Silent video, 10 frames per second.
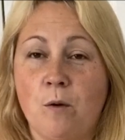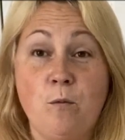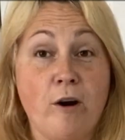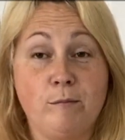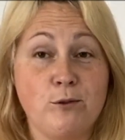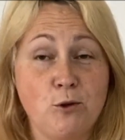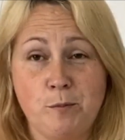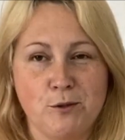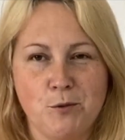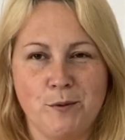the one where I'm
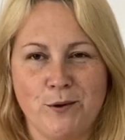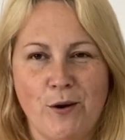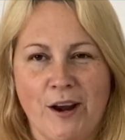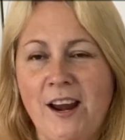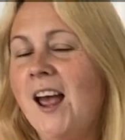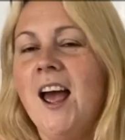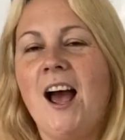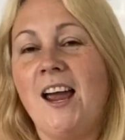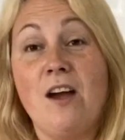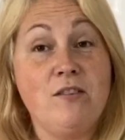super, super naughty.
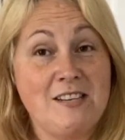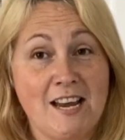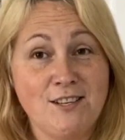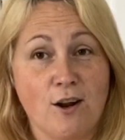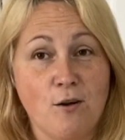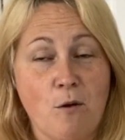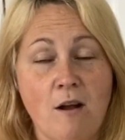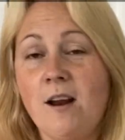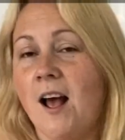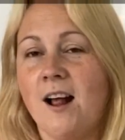I have a $10
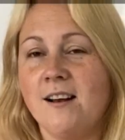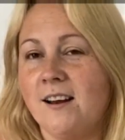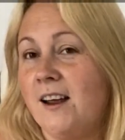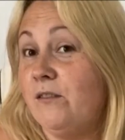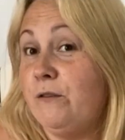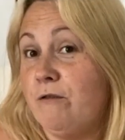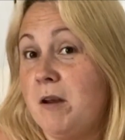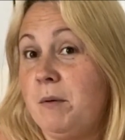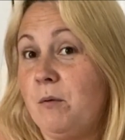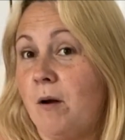one and I have a
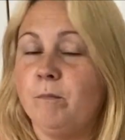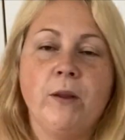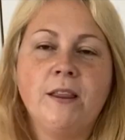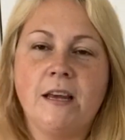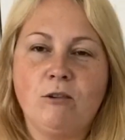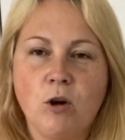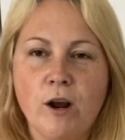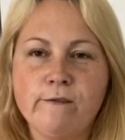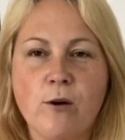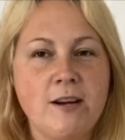freebie one. They're all
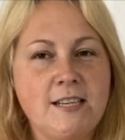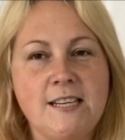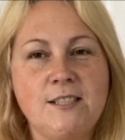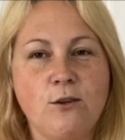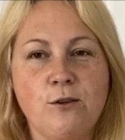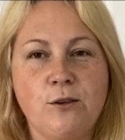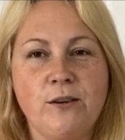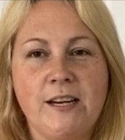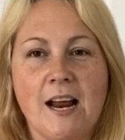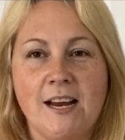over 18, so you do
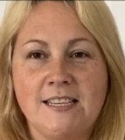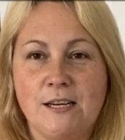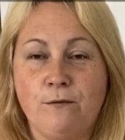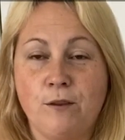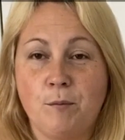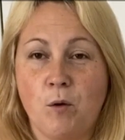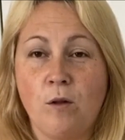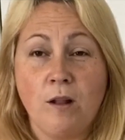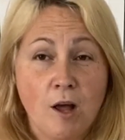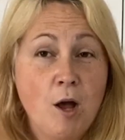need ID for them
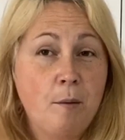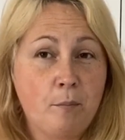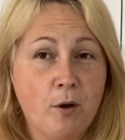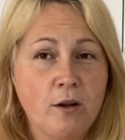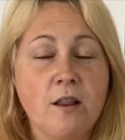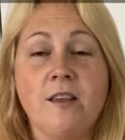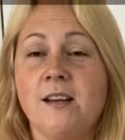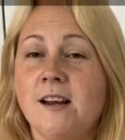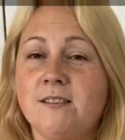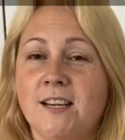all. But the
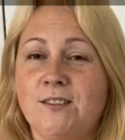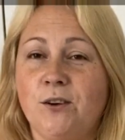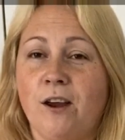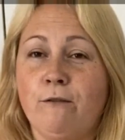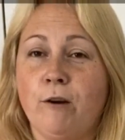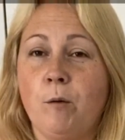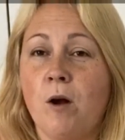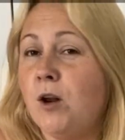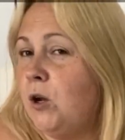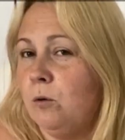Adelesexyuk free
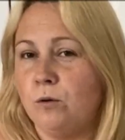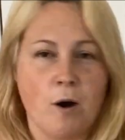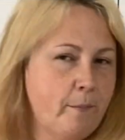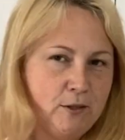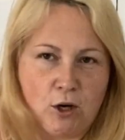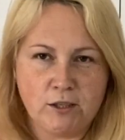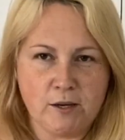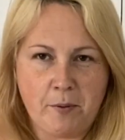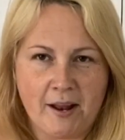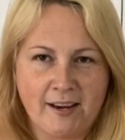one, you will not be
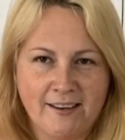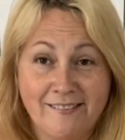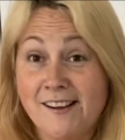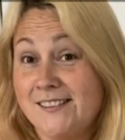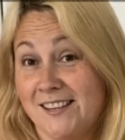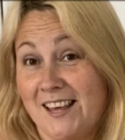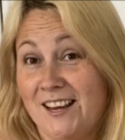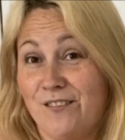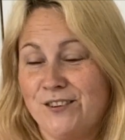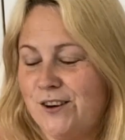charged a penny. So
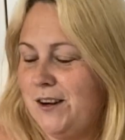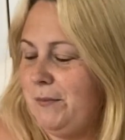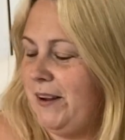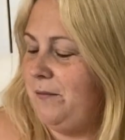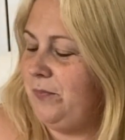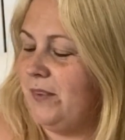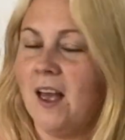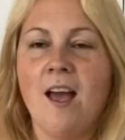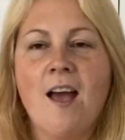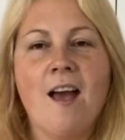thank you for joining me.
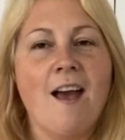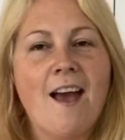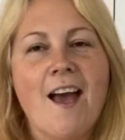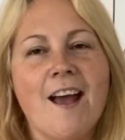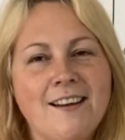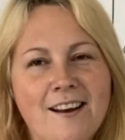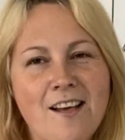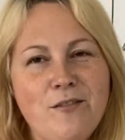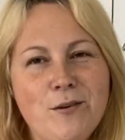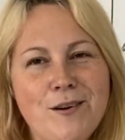And I
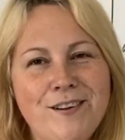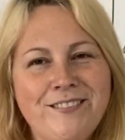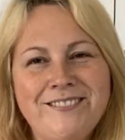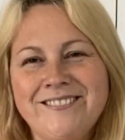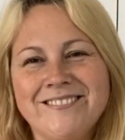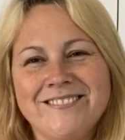love you all.